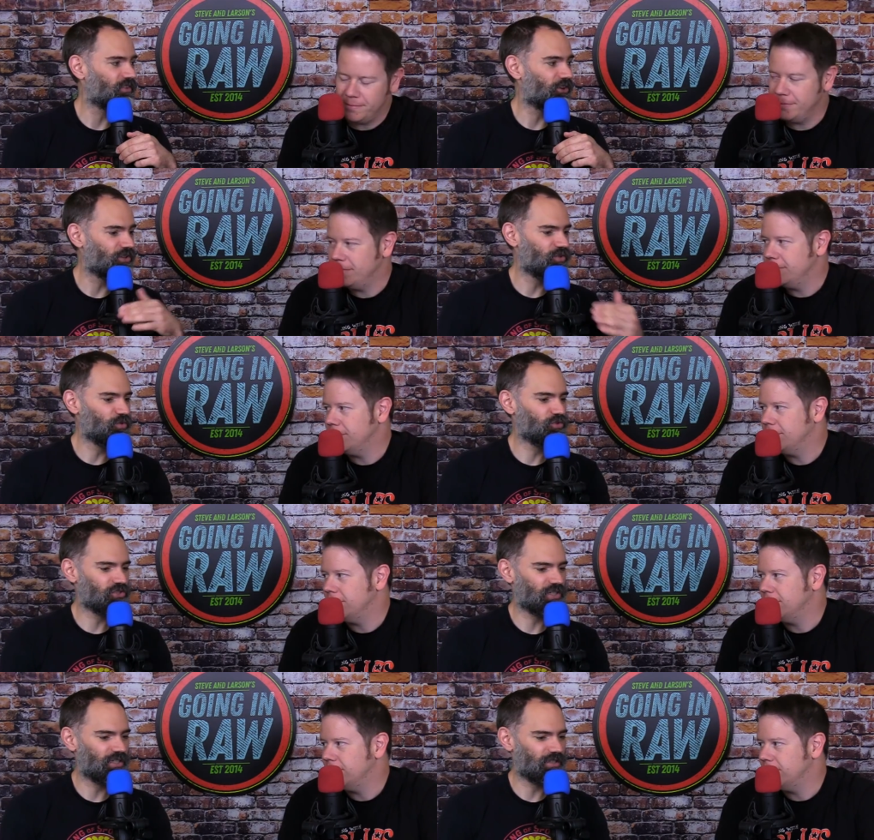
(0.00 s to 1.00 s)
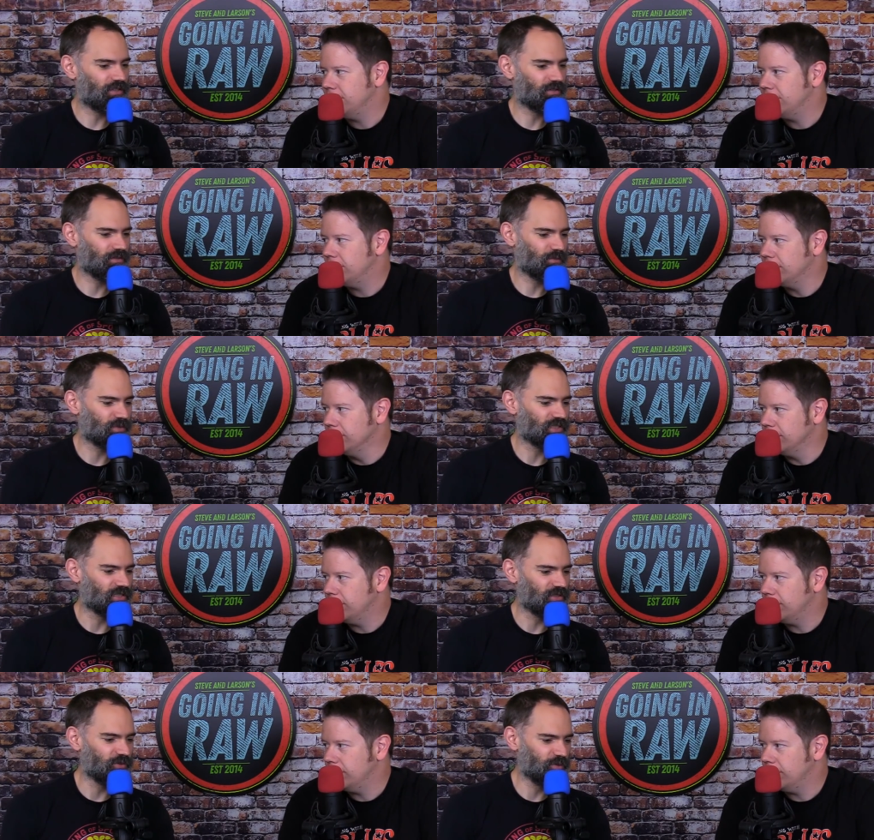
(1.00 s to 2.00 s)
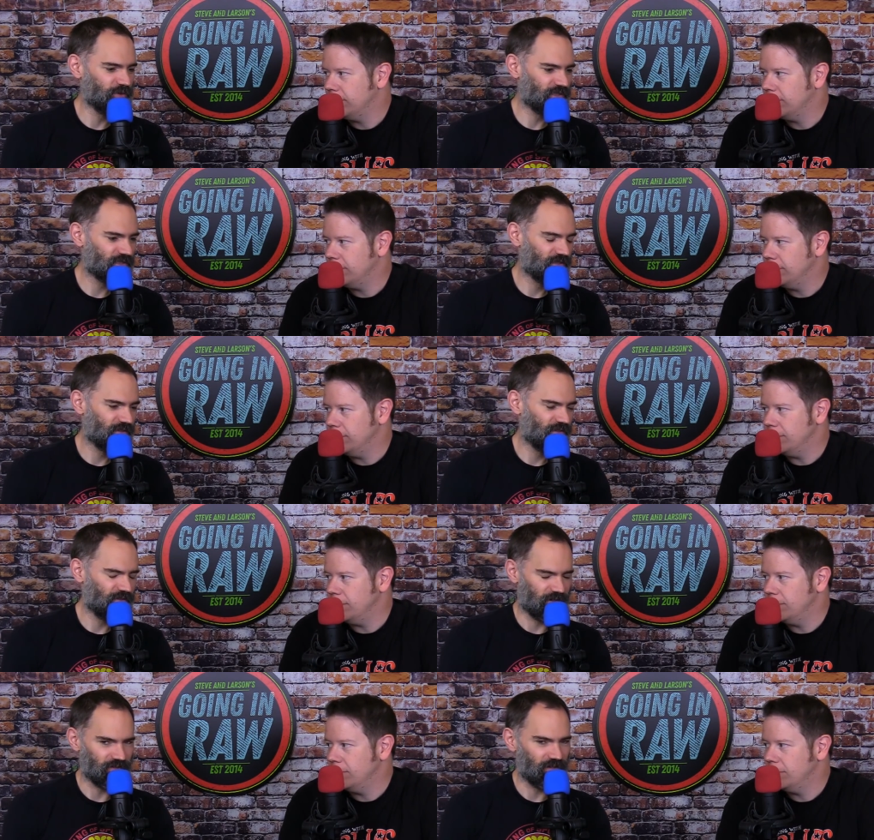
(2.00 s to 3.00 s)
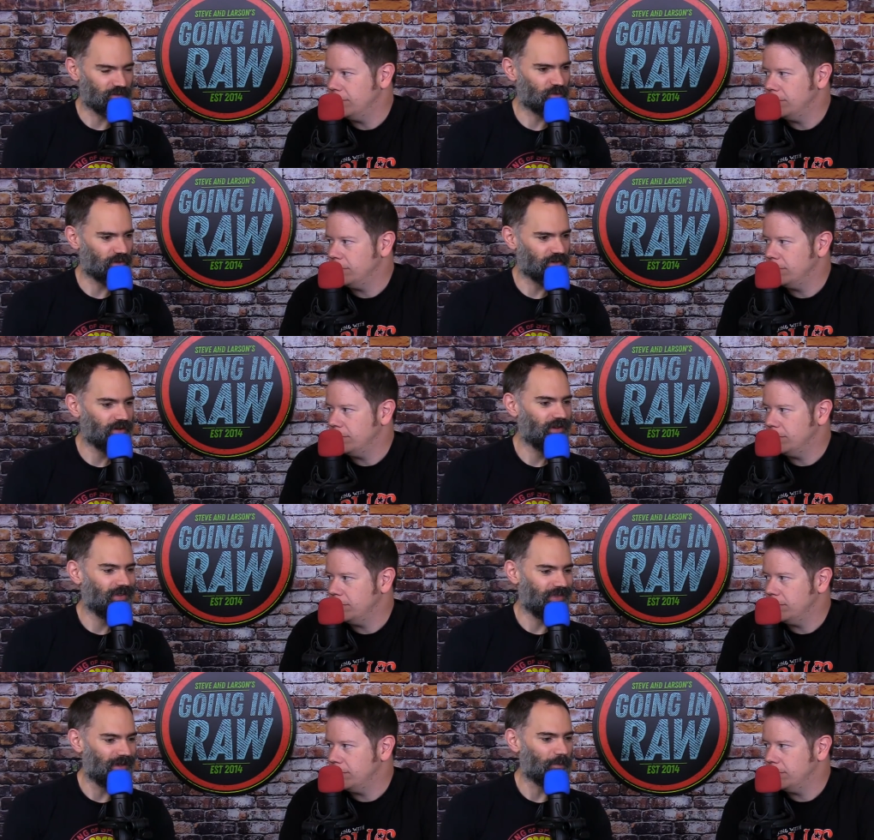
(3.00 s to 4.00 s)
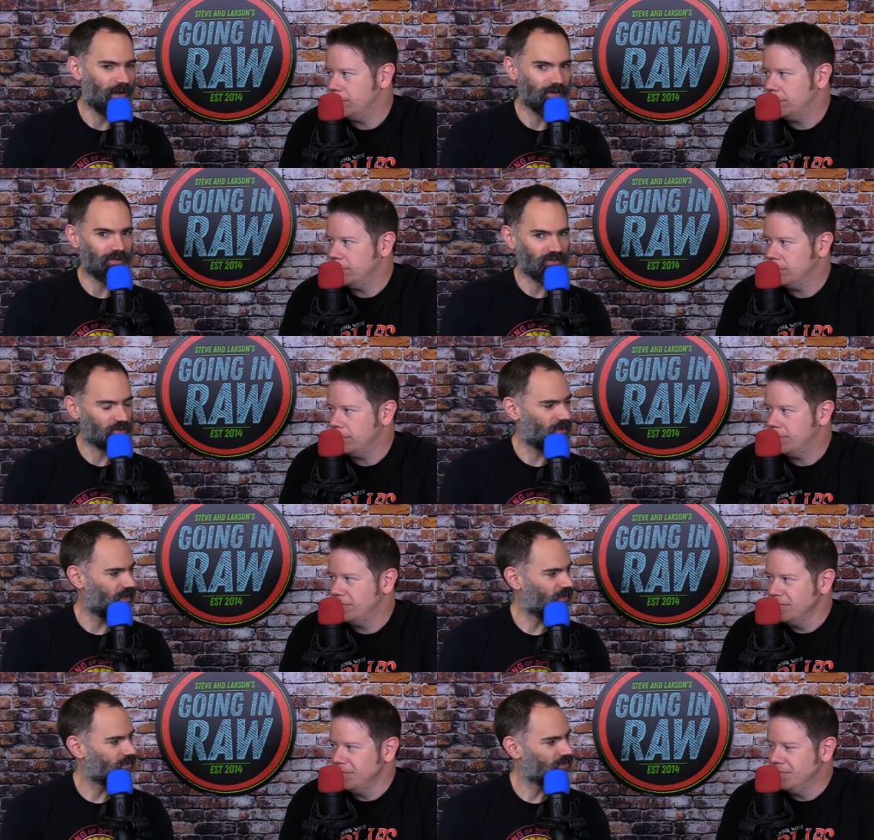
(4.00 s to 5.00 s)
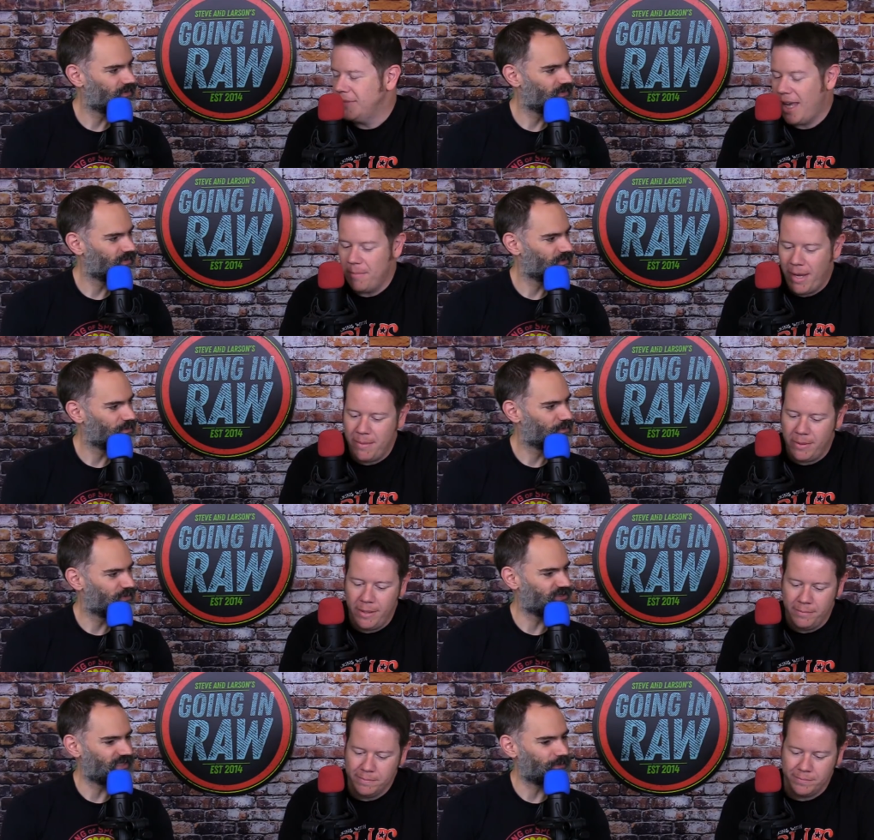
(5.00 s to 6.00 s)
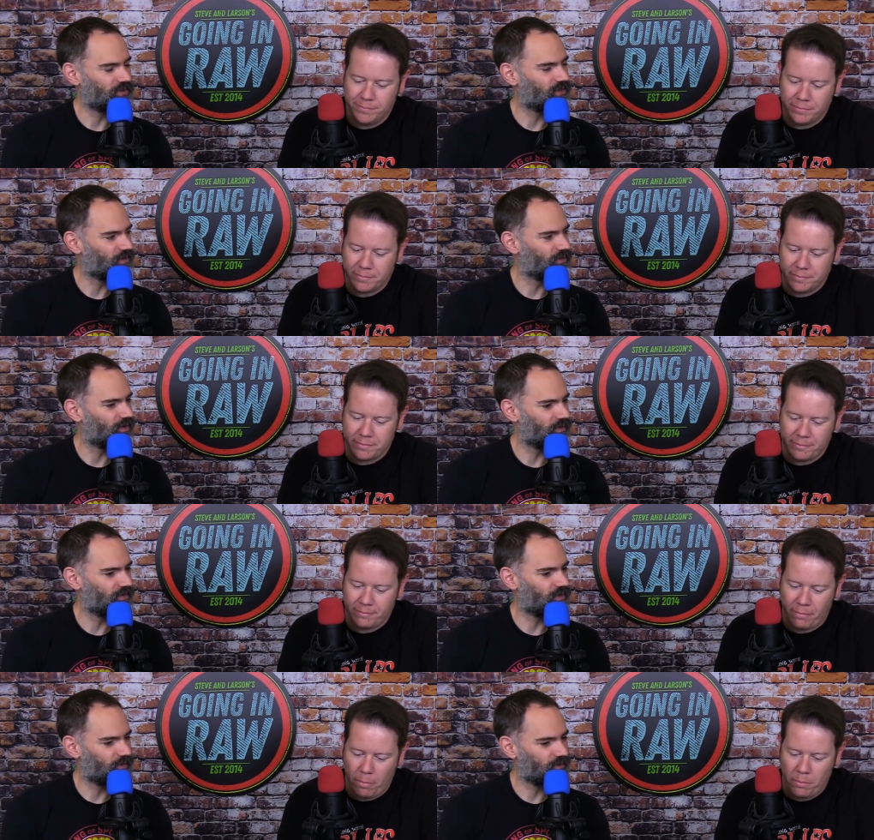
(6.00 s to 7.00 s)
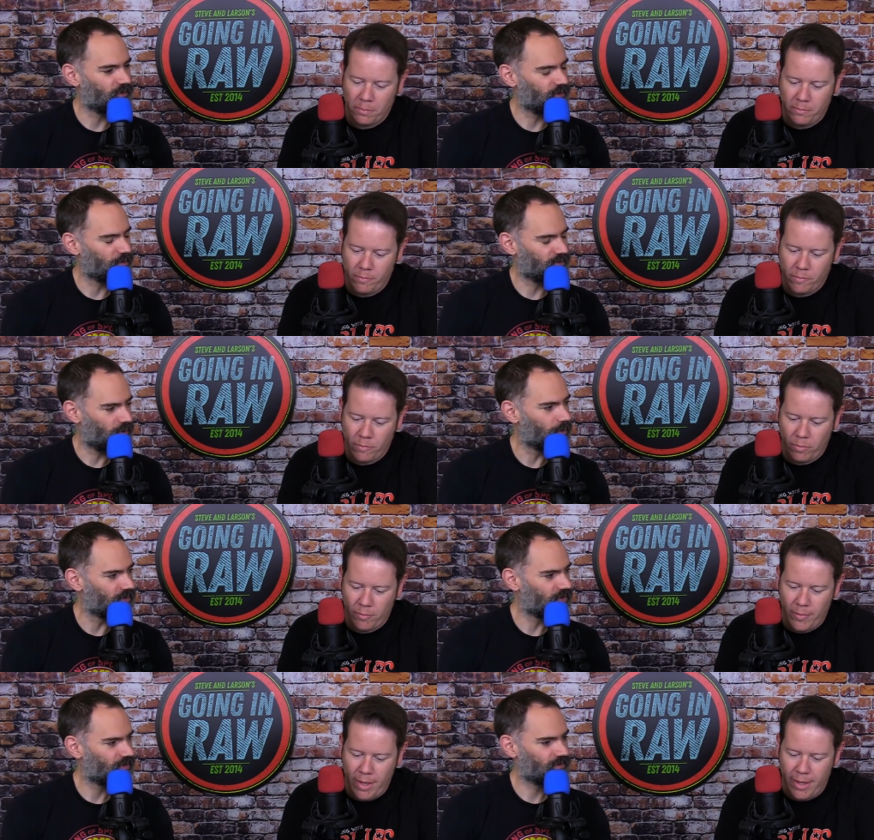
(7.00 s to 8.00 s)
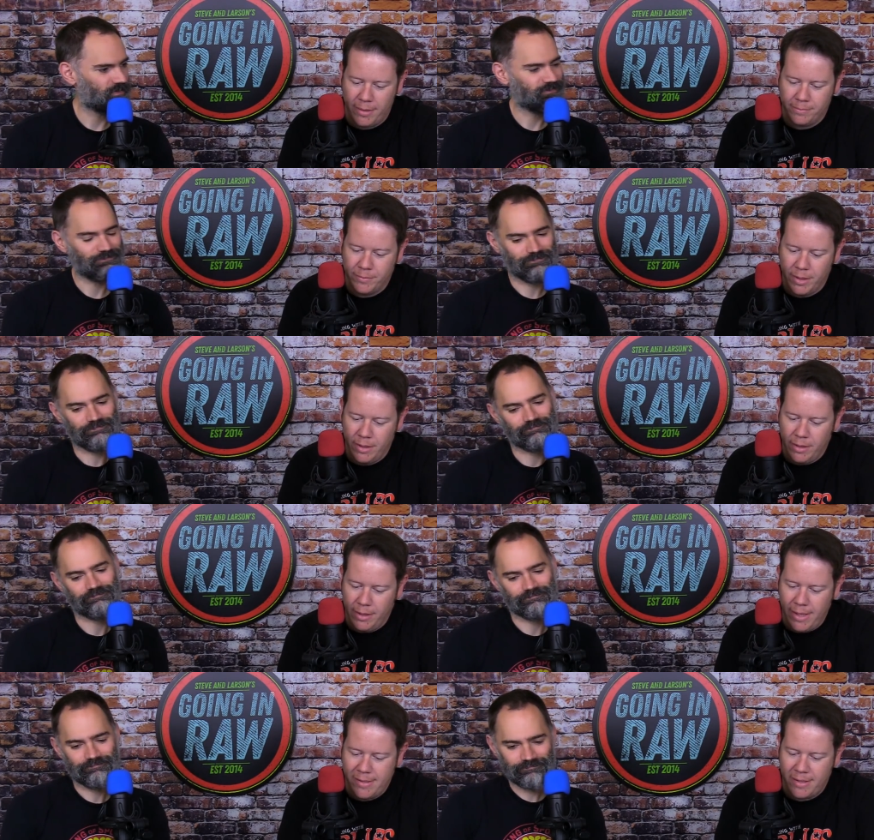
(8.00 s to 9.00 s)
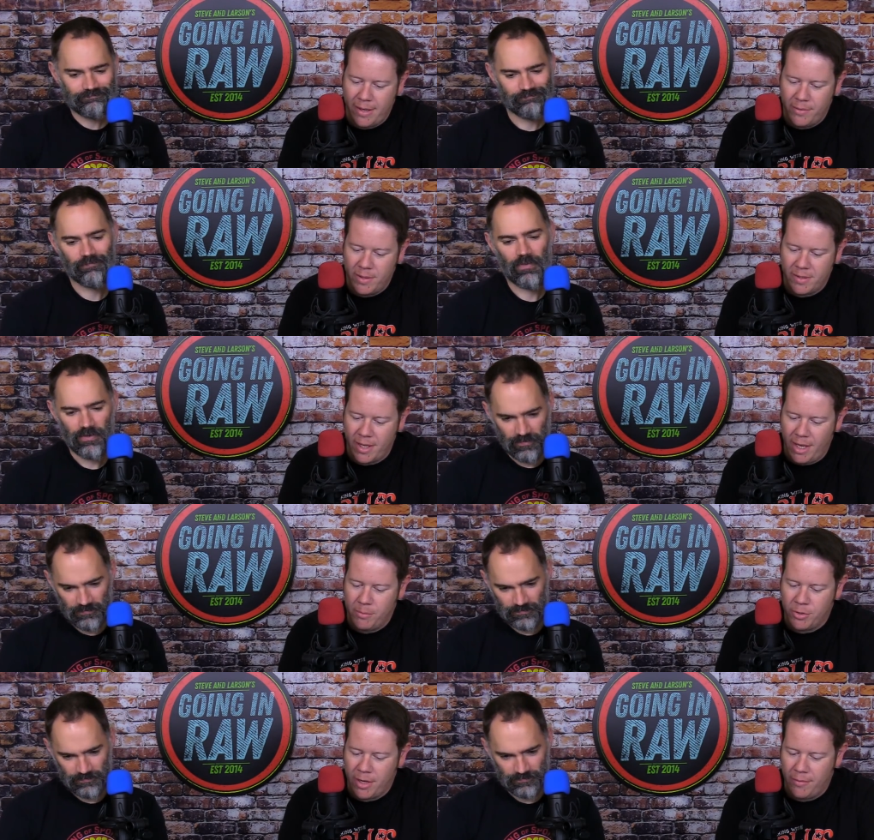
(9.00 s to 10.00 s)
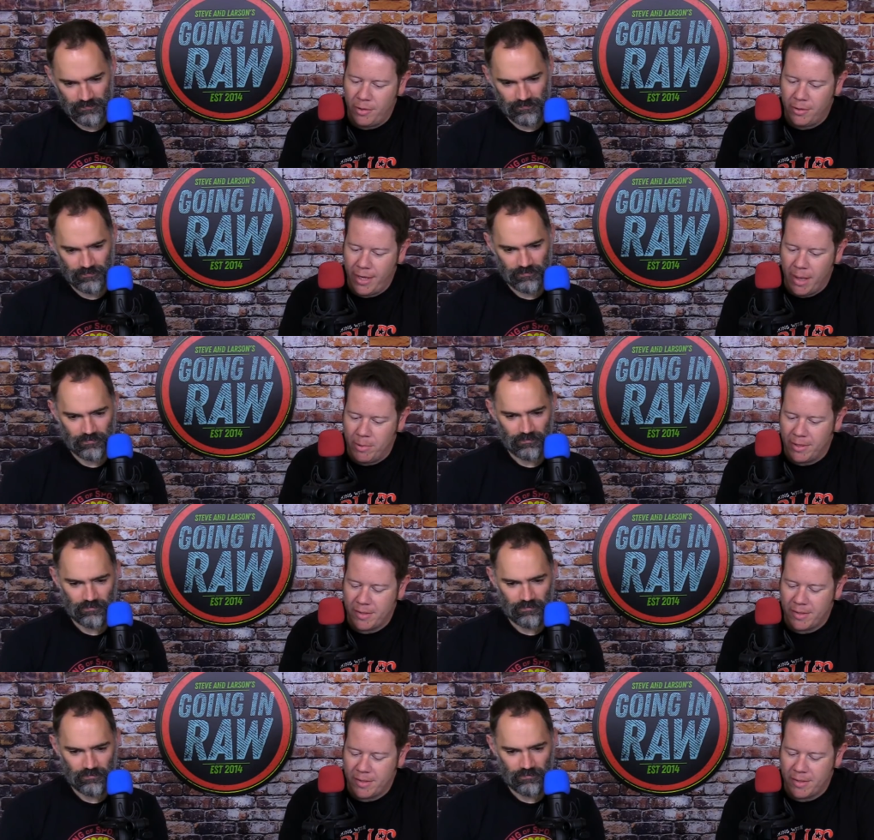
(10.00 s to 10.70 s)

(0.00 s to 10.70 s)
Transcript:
Speaker 1: I already knew she was going to lose, mm-hmm. so I saw it on Twitter, that might have altered my
Speaker 2: yeah maybe perception of, of, of her performance. Yeah. Lacey Evans, time traveler, able to